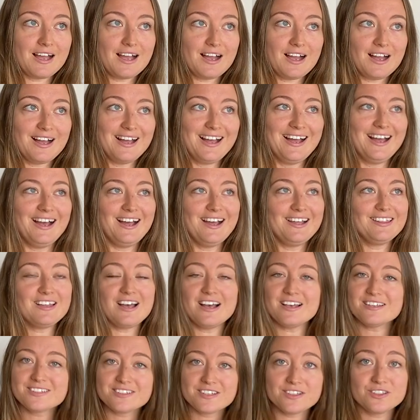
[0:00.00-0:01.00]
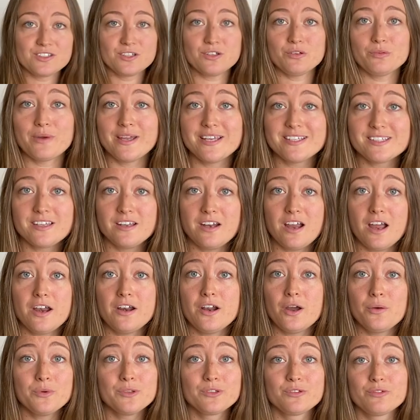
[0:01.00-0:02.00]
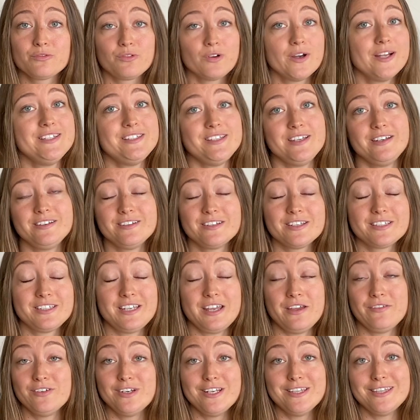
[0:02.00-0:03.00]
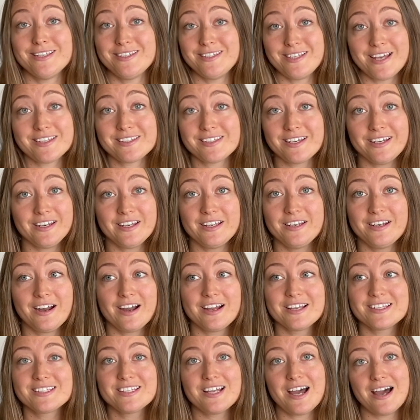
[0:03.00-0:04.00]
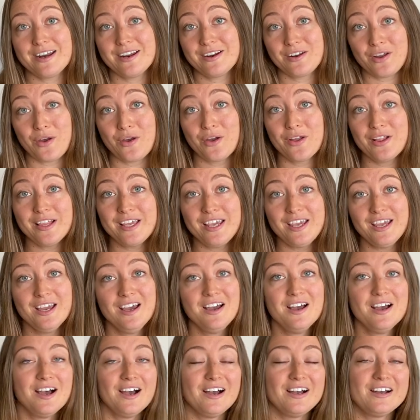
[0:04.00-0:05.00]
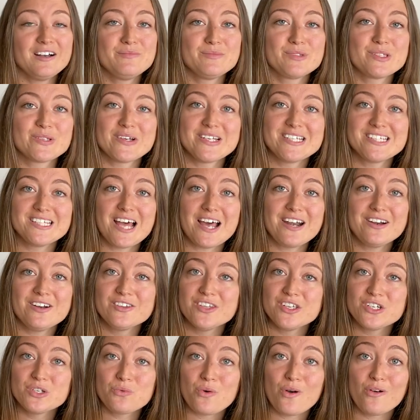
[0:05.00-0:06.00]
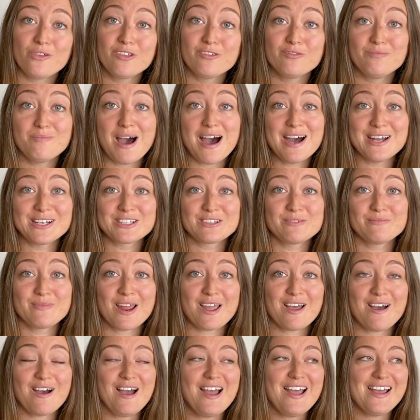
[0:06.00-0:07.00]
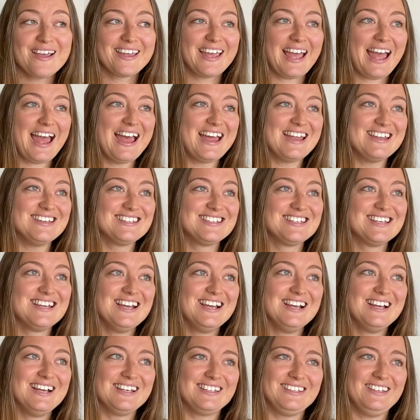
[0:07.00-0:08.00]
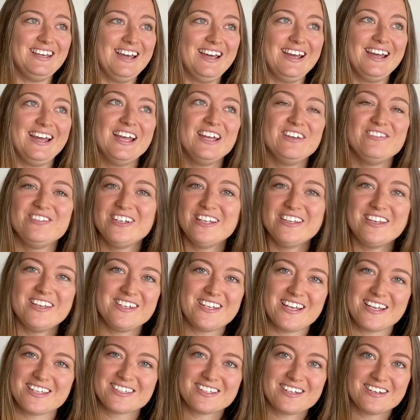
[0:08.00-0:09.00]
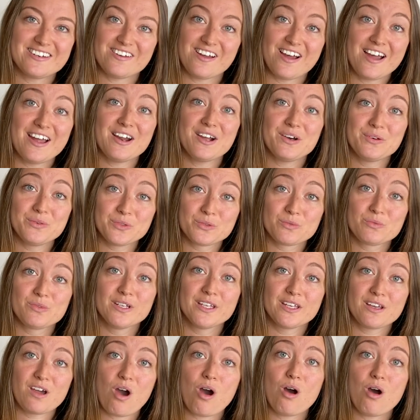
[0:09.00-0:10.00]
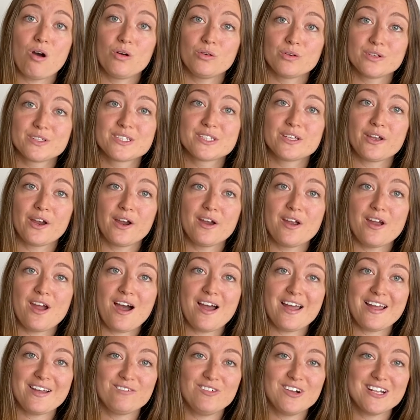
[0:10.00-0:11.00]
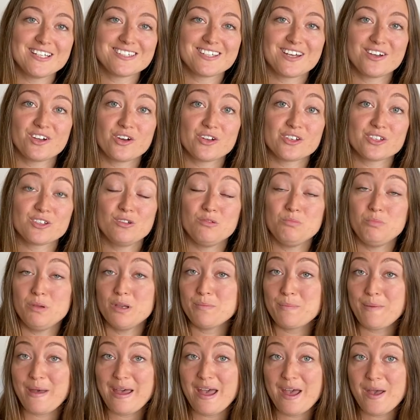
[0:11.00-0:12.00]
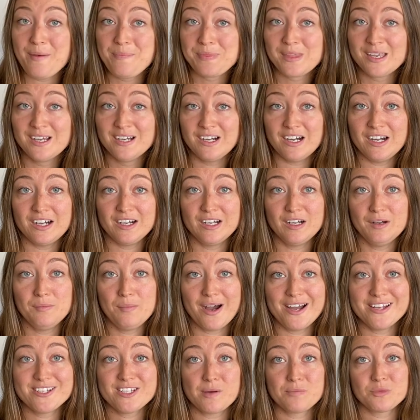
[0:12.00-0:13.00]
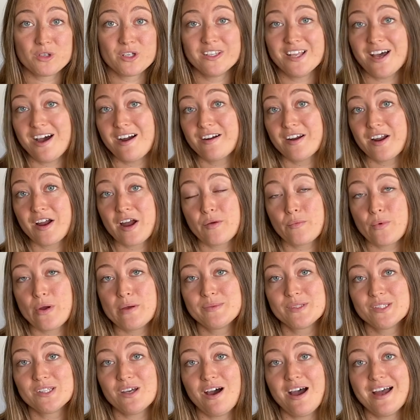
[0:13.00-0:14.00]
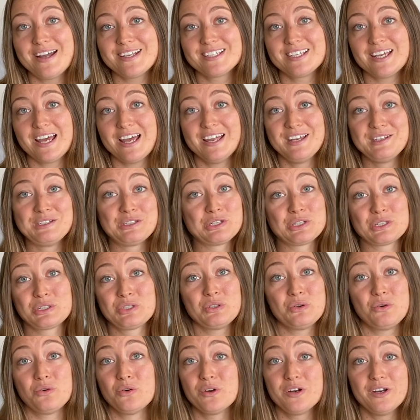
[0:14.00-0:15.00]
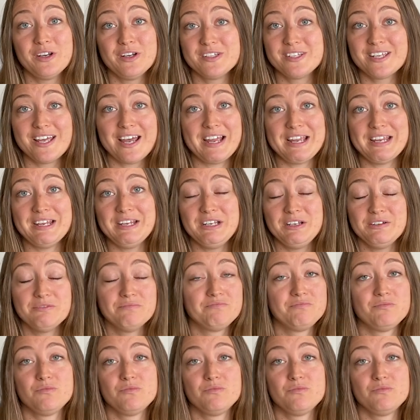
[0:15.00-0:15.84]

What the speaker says: I lasted 2 weeks in it, and I was freezing just even in the desert in it. I started early, so I started on the 12th of March in my hike, and yeah, even in the desert at night, I was really cold. So once I got to Big Bear, I jumped on the REI website and just ordered a